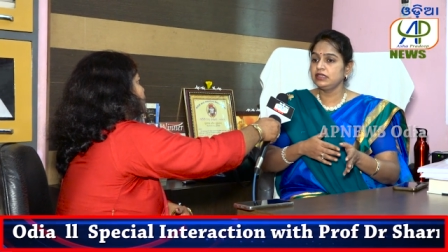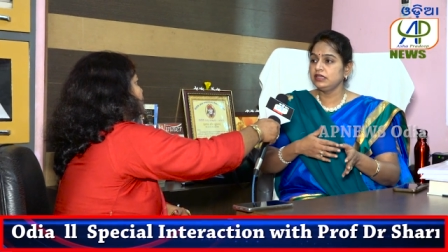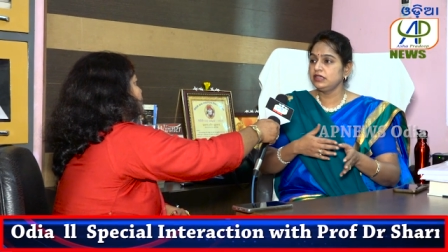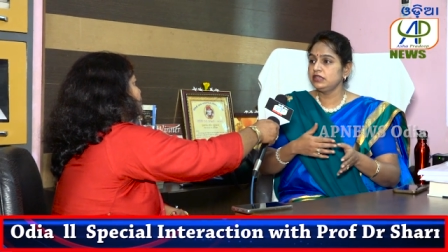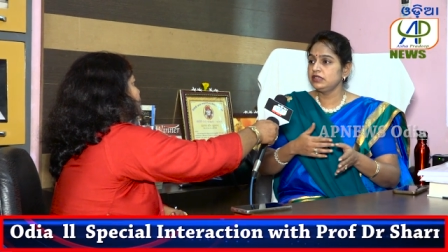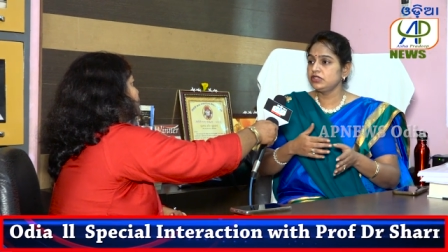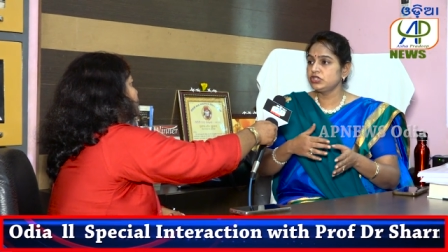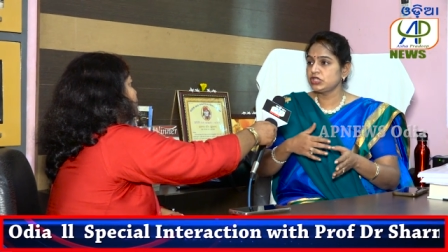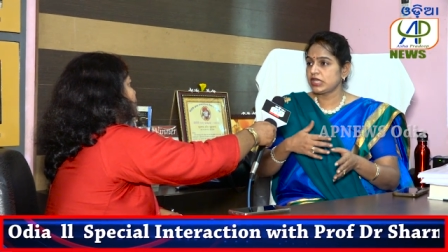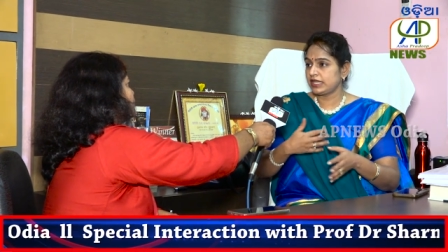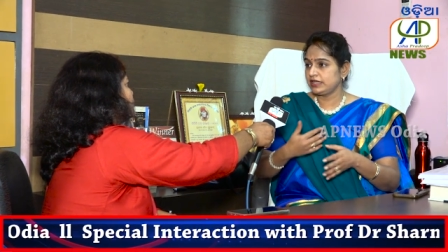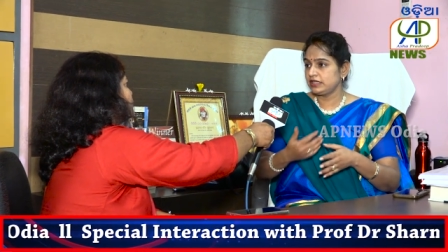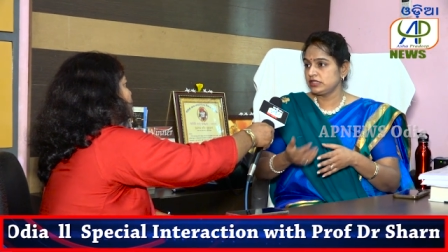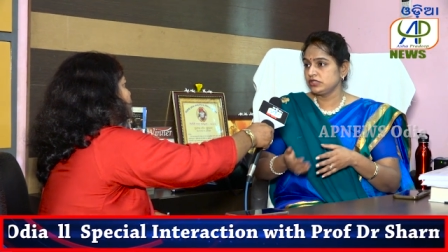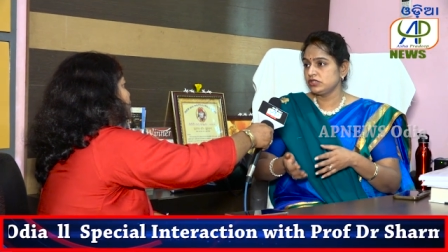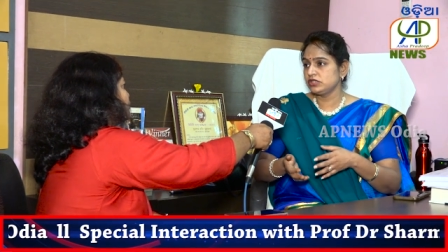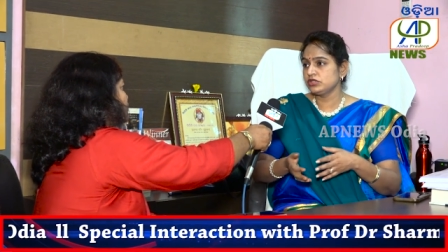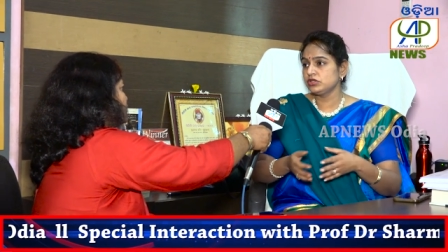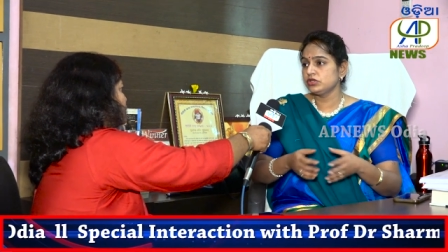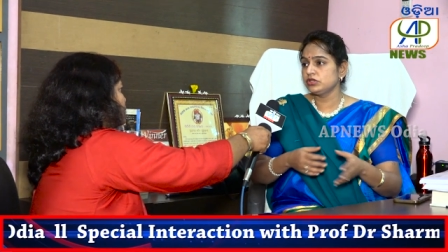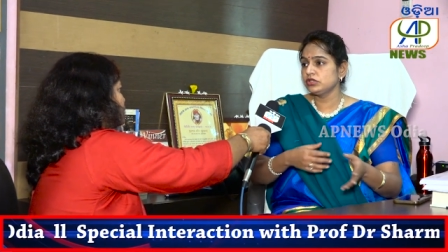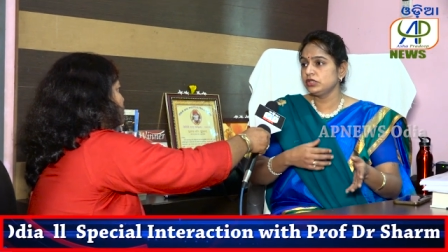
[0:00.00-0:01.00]
the
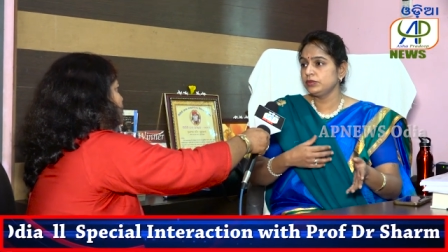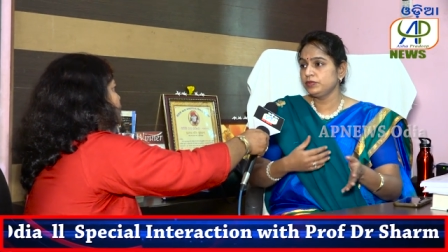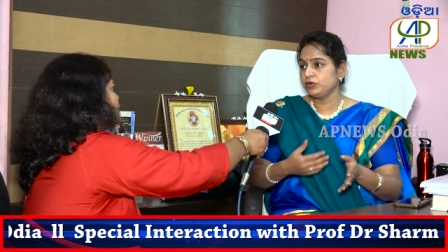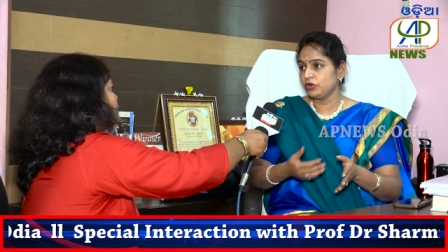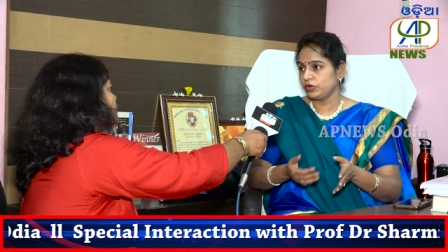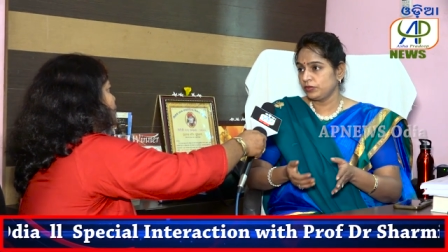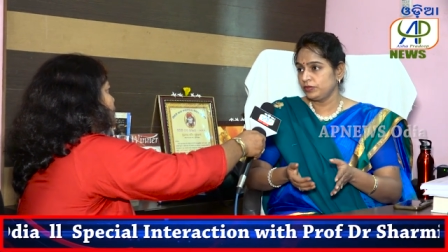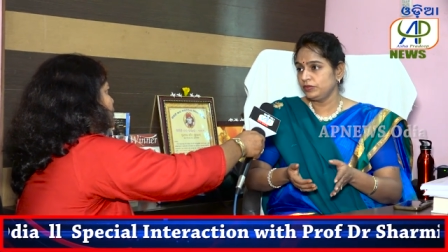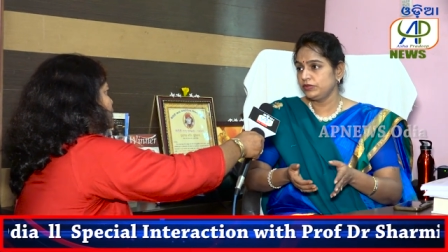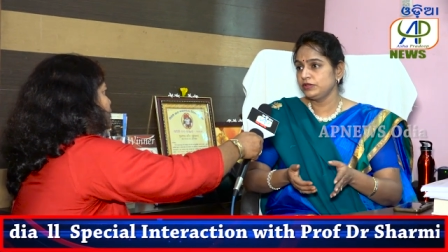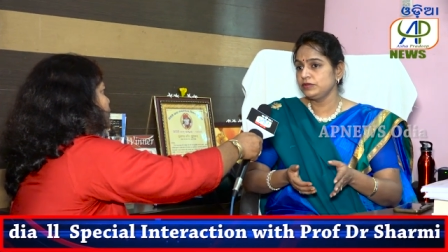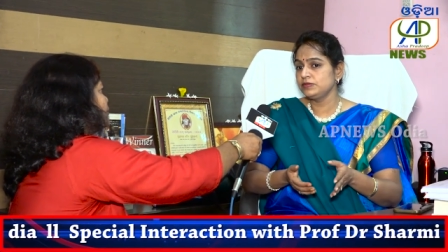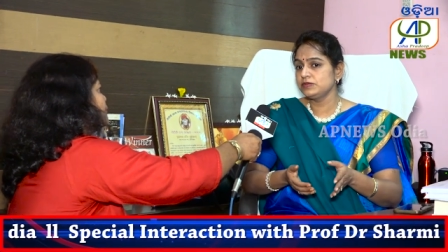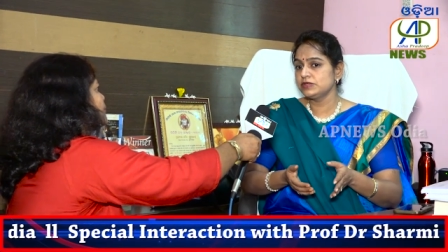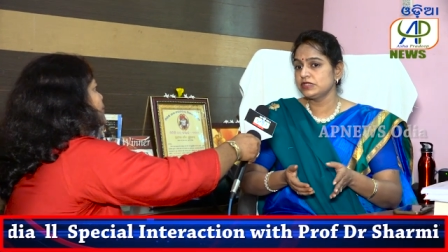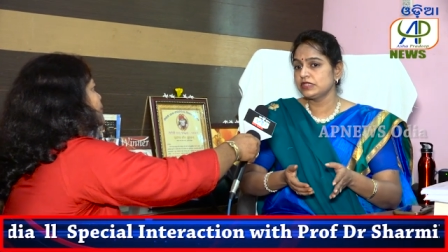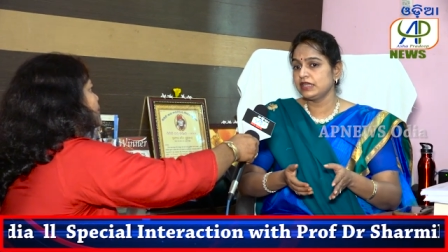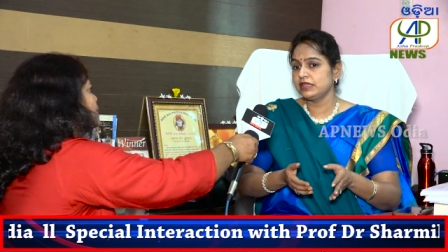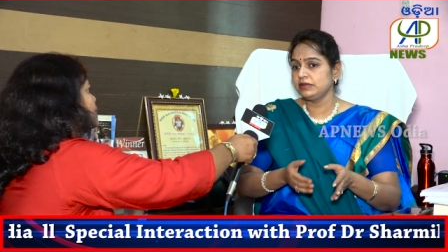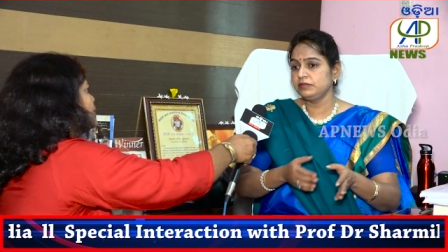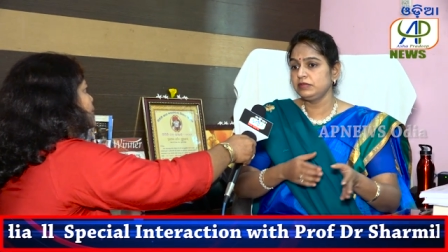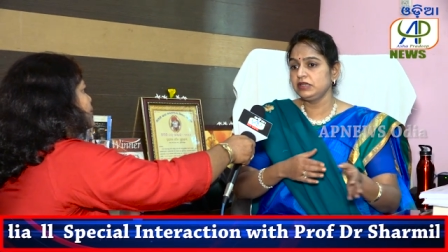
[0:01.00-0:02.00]
challenges or the
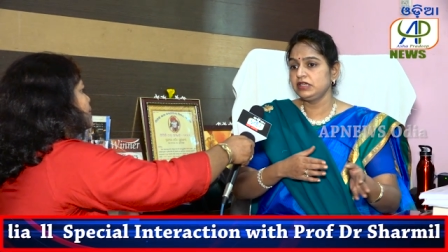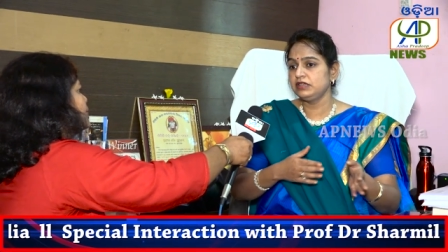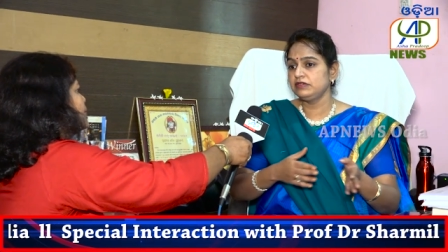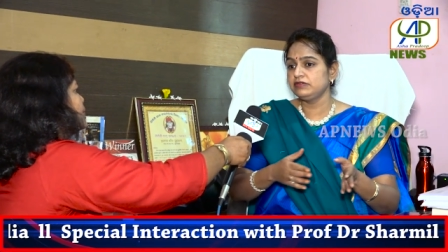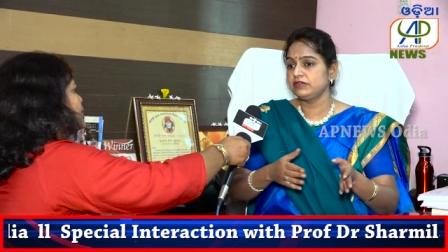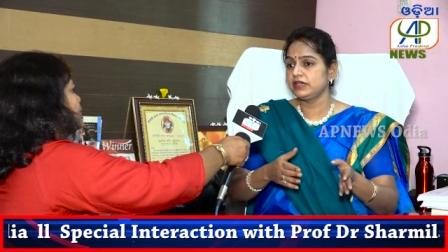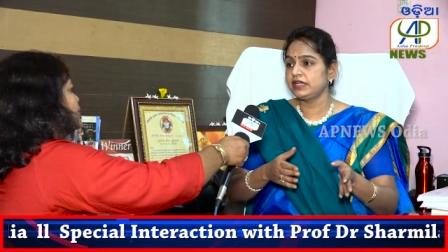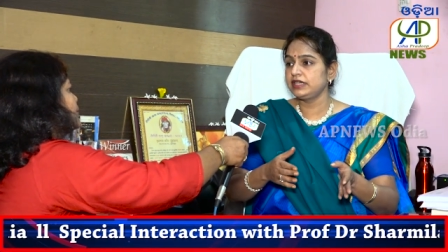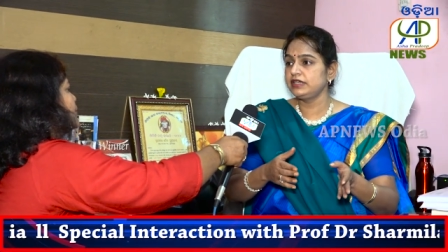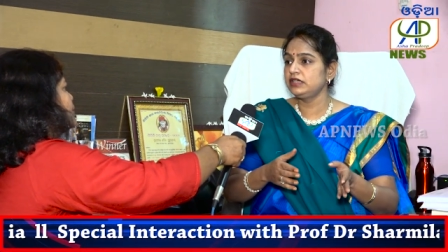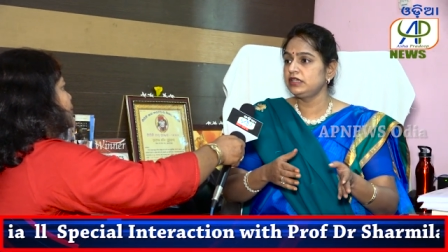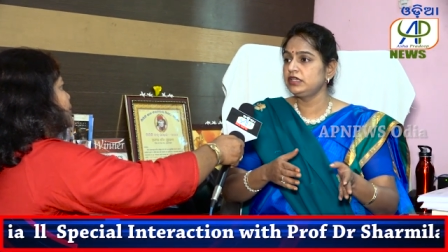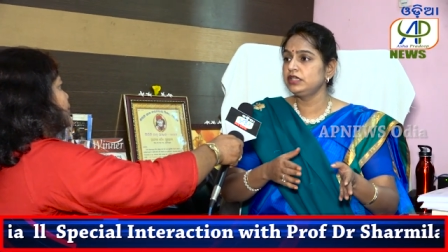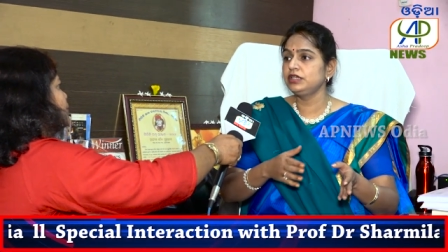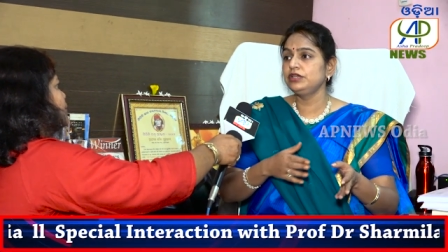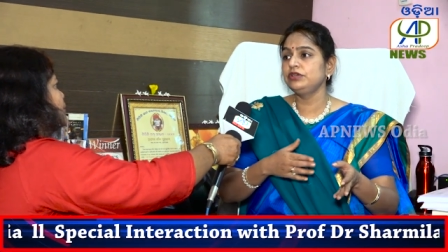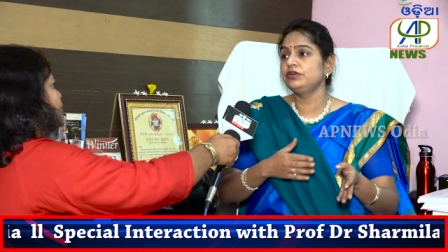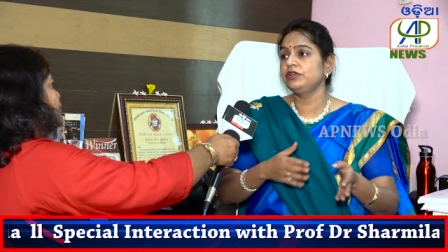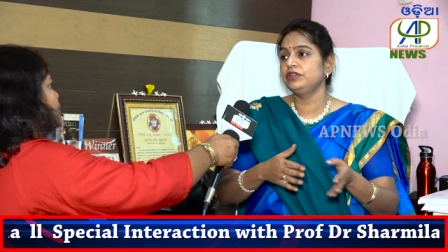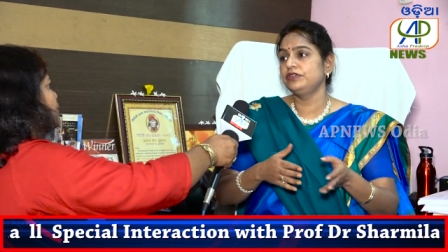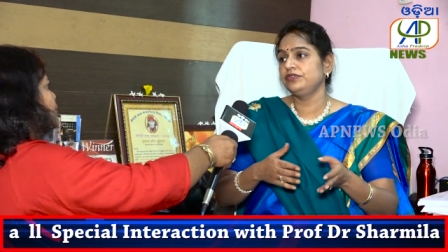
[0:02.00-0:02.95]
problems can be divided into